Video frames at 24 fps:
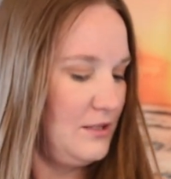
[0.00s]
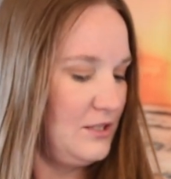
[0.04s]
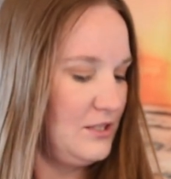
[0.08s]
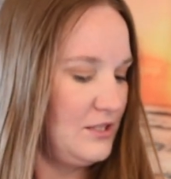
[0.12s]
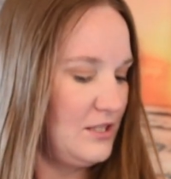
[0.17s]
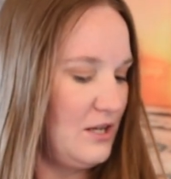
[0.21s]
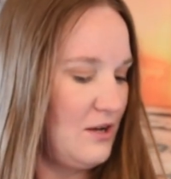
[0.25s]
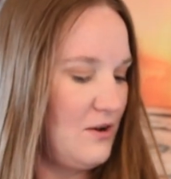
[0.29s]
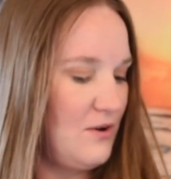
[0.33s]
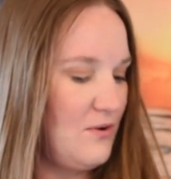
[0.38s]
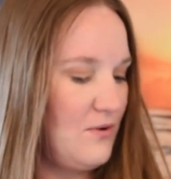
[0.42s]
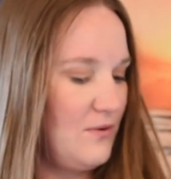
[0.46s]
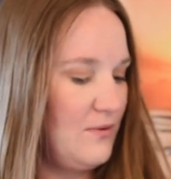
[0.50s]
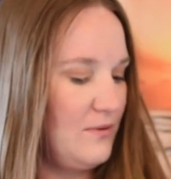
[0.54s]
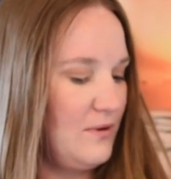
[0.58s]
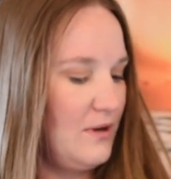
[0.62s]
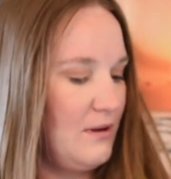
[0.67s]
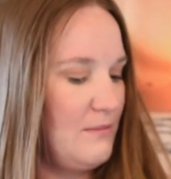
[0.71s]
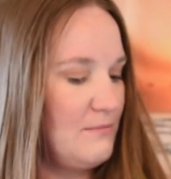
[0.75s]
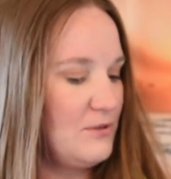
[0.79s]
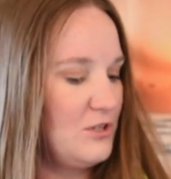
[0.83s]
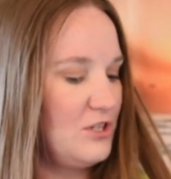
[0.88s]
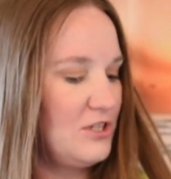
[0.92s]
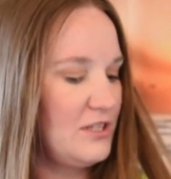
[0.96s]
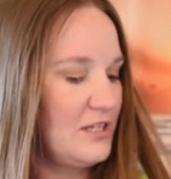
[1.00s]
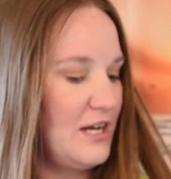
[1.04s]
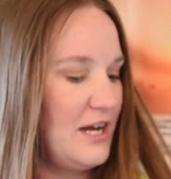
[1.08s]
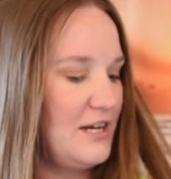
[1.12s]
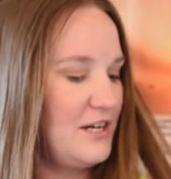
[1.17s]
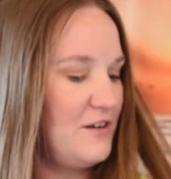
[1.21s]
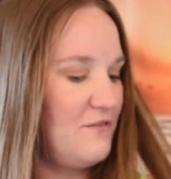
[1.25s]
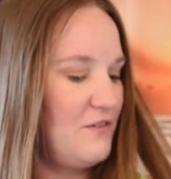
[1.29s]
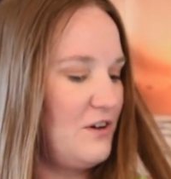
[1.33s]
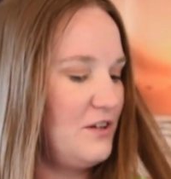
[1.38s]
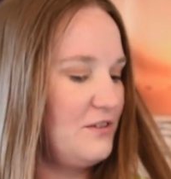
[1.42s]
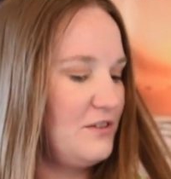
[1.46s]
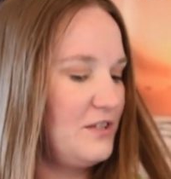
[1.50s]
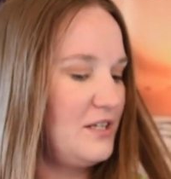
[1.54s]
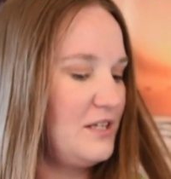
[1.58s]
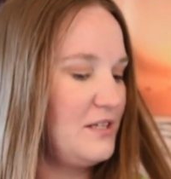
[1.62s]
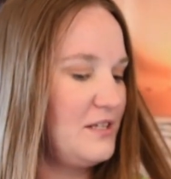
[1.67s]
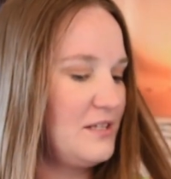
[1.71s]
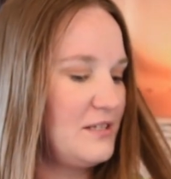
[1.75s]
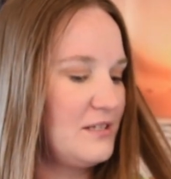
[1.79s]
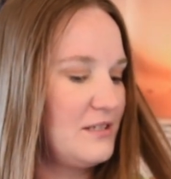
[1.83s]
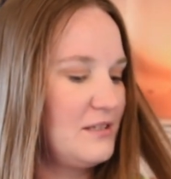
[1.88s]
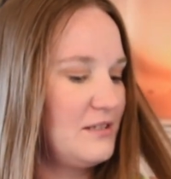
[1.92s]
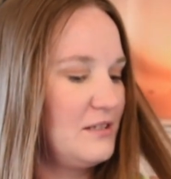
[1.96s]
So I'm just kind of on
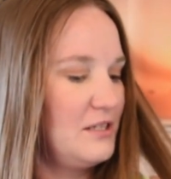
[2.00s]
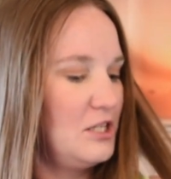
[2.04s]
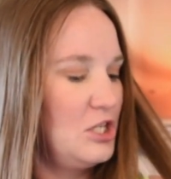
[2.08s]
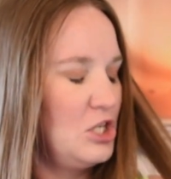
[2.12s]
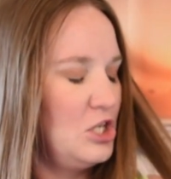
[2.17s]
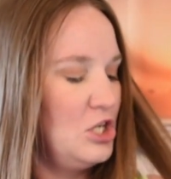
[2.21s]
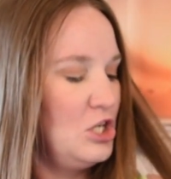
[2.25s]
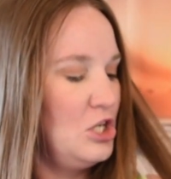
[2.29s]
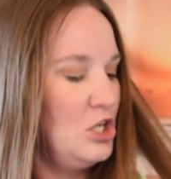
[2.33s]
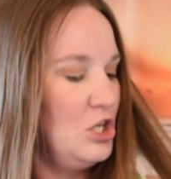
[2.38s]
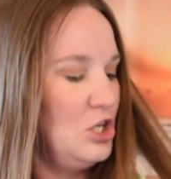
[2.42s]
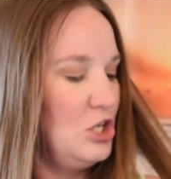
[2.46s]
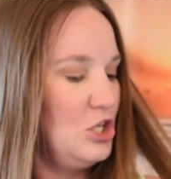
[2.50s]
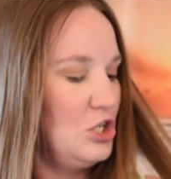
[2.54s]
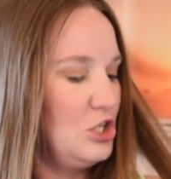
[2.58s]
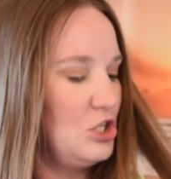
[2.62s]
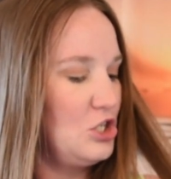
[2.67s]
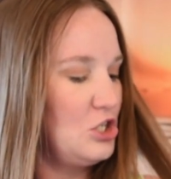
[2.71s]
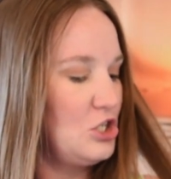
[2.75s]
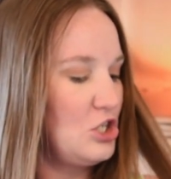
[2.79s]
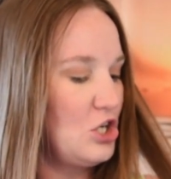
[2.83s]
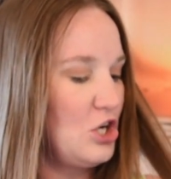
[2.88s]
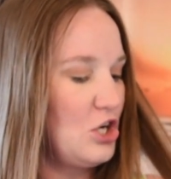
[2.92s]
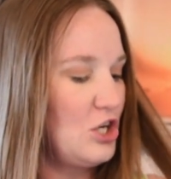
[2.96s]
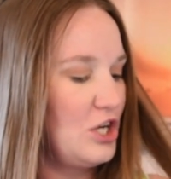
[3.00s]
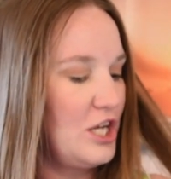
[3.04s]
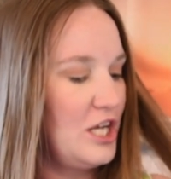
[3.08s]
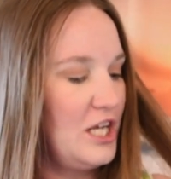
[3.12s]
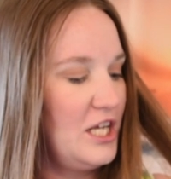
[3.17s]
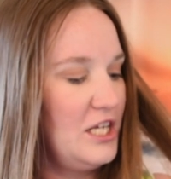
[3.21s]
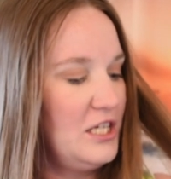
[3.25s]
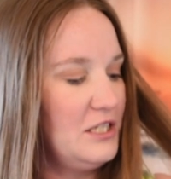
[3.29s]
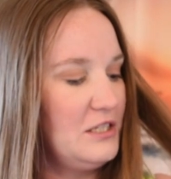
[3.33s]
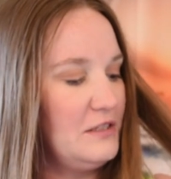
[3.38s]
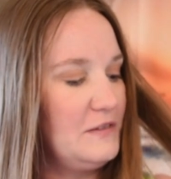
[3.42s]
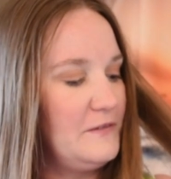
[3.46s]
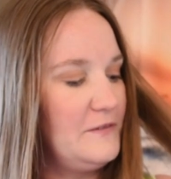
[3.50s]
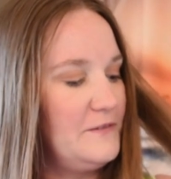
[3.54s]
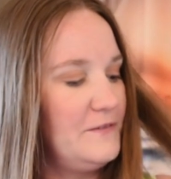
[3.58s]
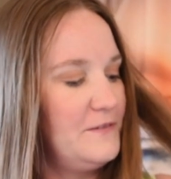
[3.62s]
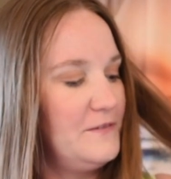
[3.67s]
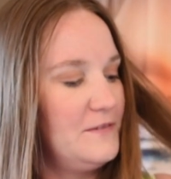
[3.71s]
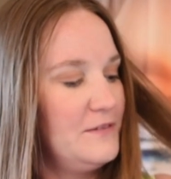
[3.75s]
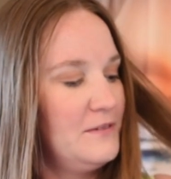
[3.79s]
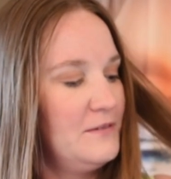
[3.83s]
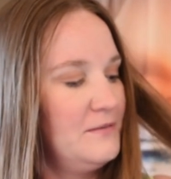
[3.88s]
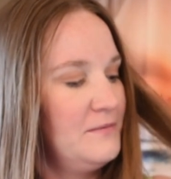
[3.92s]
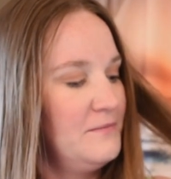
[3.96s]
this journey of
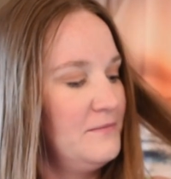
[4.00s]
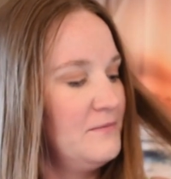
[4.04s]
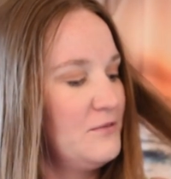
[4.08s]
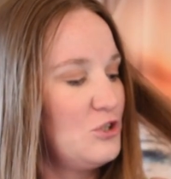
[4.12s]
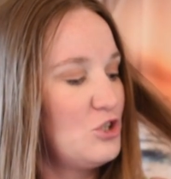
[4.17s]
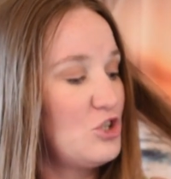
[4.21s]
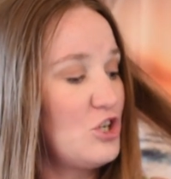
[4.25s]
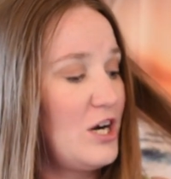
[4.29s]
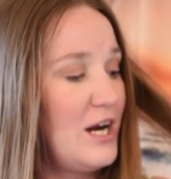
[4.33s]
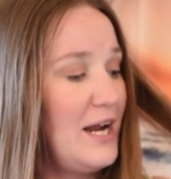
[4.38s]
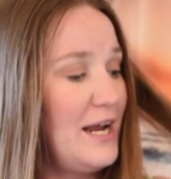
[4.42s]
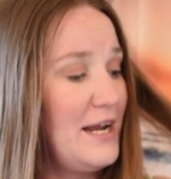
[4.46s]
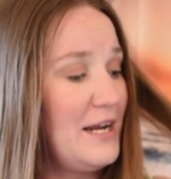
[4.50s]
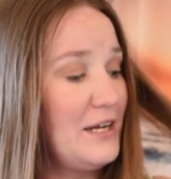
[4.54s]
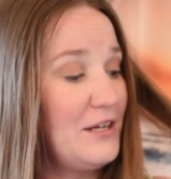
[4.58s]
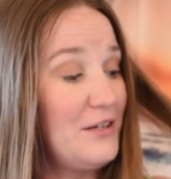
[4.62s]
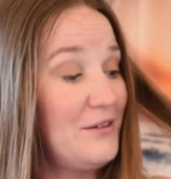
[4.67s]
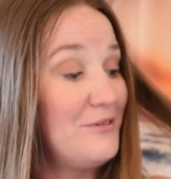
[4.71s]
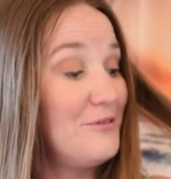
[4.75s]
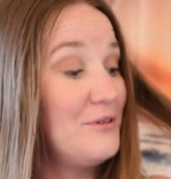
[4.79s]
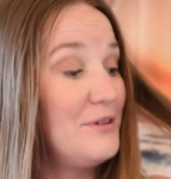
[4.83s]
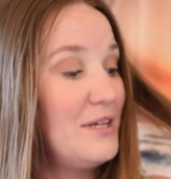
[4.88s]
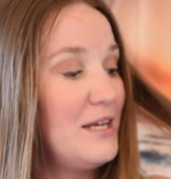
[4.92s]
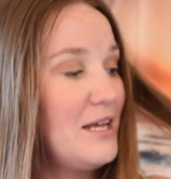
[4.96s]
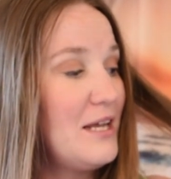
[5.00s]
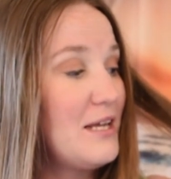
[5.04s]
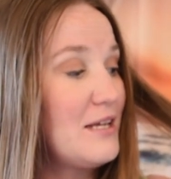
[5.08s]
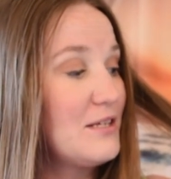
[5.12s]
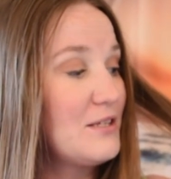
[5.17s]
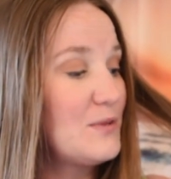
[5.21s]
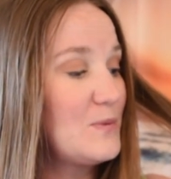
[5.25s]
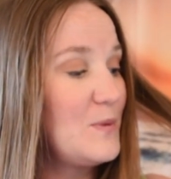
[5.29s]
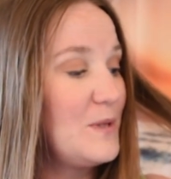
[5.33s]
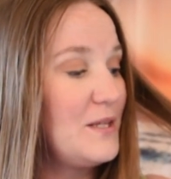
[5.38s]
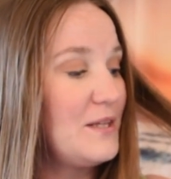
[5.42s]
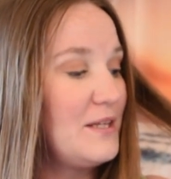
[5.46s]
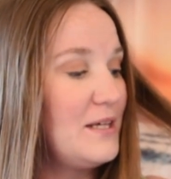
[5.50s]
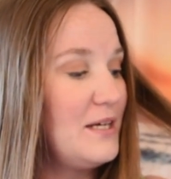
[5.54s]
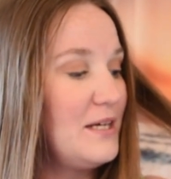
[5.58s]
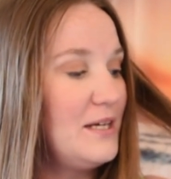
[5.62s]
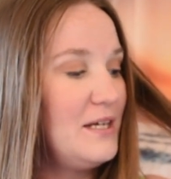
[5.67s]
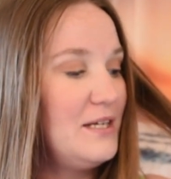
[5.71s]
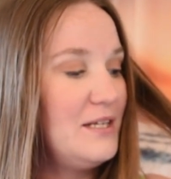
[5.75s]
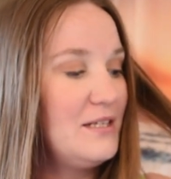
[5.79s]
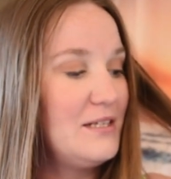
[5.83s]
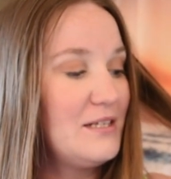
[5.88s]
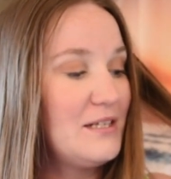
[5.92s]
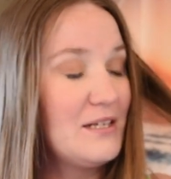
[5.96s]
trying new things with
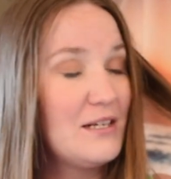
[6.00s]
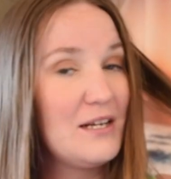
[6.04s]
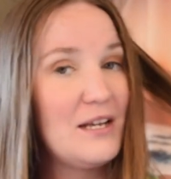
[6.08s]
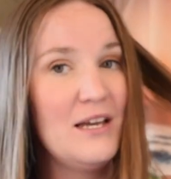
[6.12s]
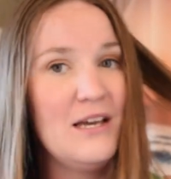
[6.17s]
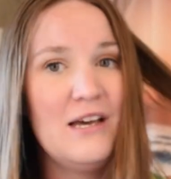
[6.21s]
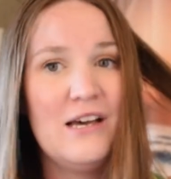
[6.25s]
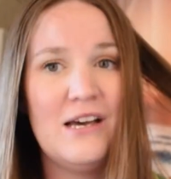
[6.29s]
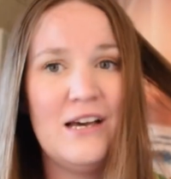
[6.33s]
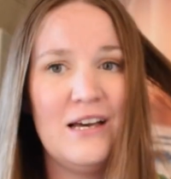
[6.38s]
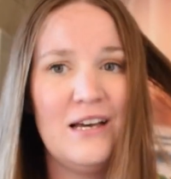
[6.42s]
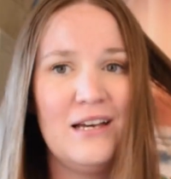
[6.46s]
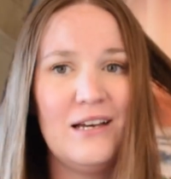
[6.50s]
it, and